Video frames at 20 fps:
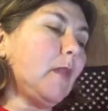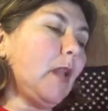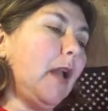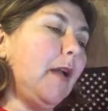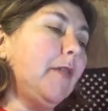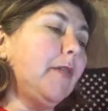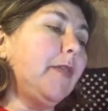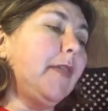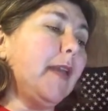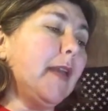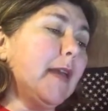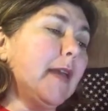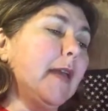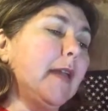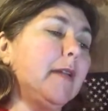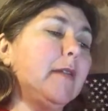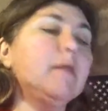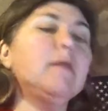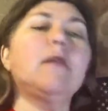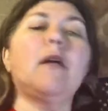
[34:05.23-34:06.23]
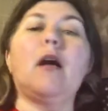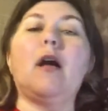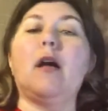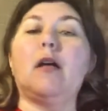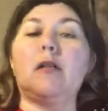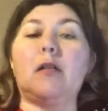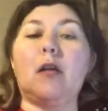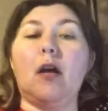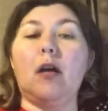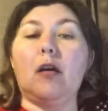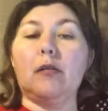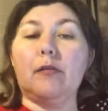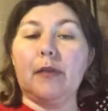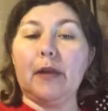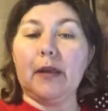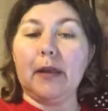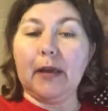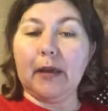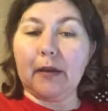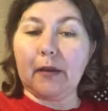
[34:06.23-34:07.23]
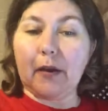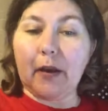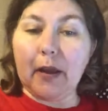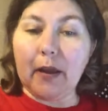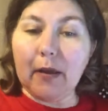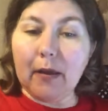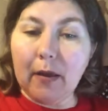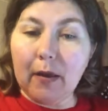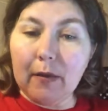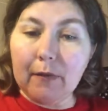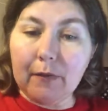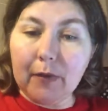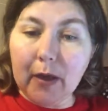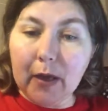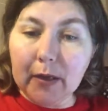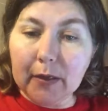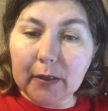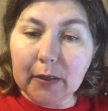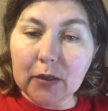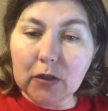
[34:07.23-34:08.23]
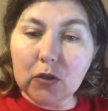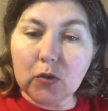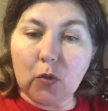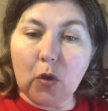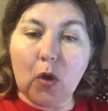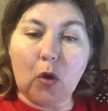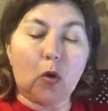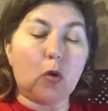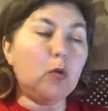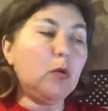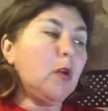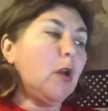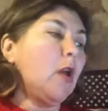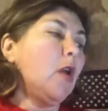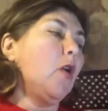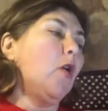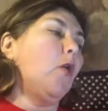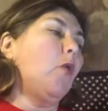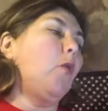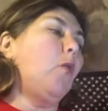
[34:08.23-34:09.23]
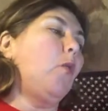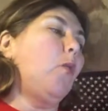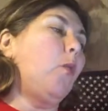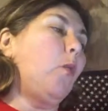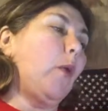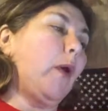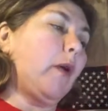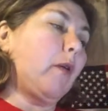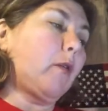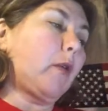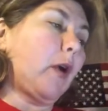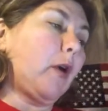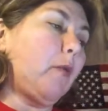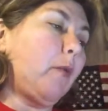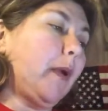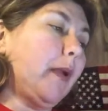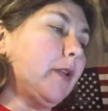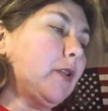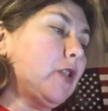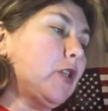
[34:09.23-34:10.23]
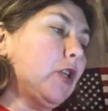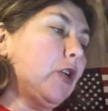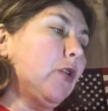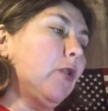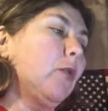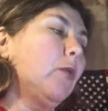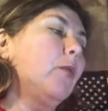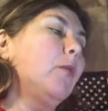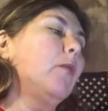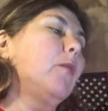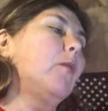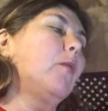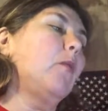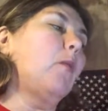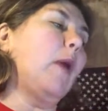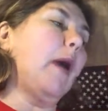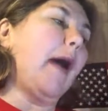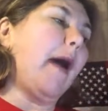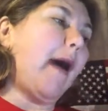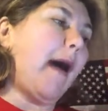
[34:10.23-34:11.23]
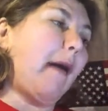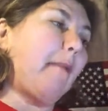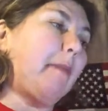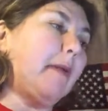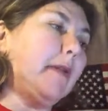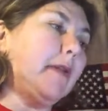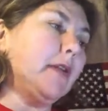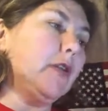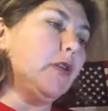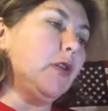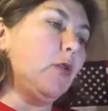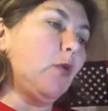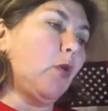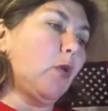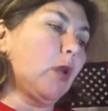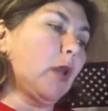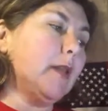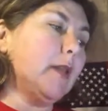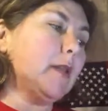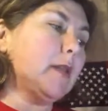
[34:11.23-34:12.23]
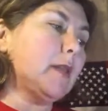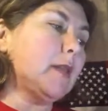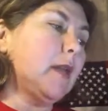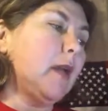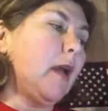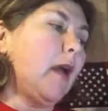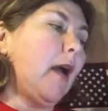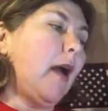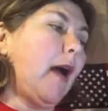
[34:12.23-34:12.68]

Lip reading: then along the area of gun control, we'll go into what happened in New Orleans.